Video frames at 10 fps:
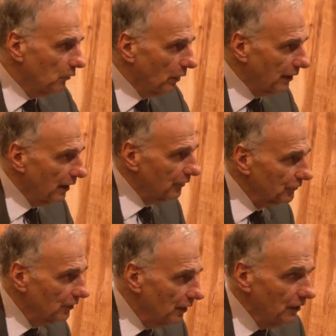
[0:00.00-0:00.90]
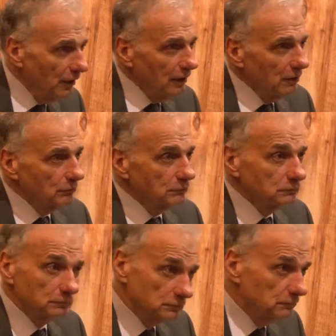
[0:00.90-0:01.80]
White House,
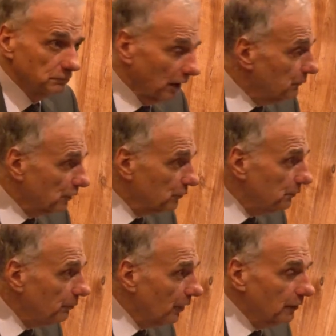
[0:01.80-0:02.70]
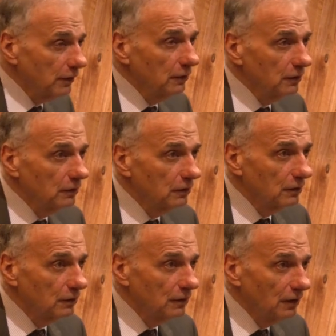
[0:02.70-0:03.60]
blame the Green Party.
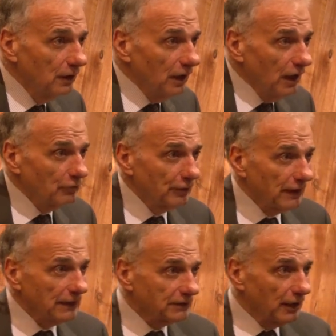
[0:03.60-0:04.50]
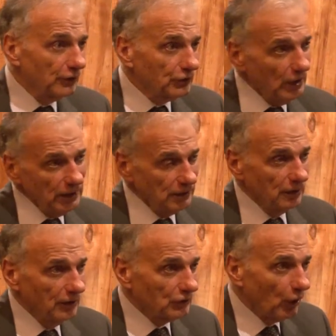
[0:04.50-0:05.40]
If he got Tennessee,
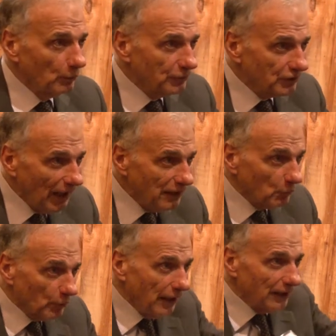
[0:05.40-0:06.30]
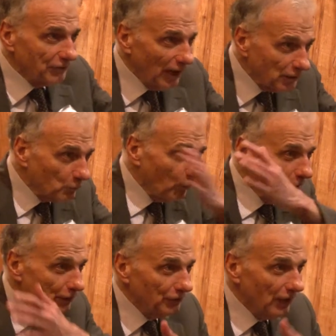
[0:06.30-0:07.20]
his home state, where he had his
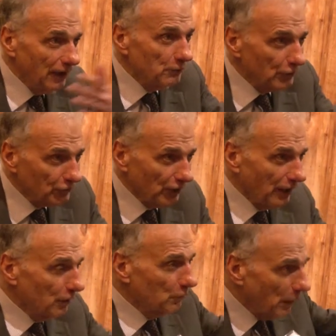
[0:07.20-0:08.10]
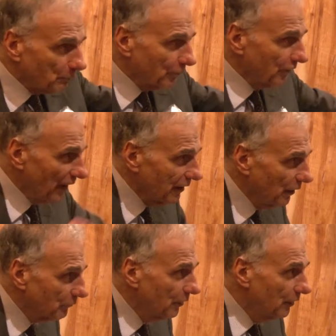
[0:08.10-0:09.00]
headquarters and he was senator and
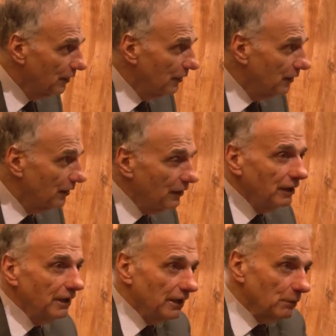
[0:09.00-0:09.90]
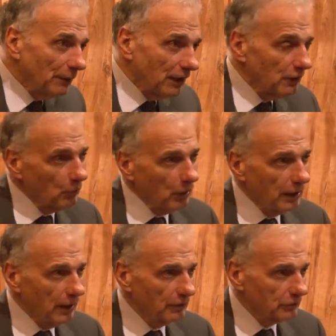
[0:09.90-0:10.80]
representative, he'd have been in the
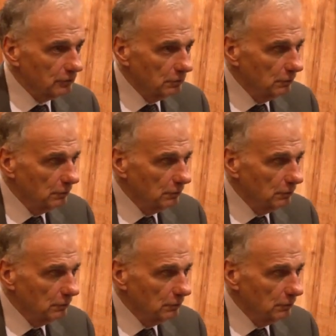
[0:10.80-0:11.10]
White House.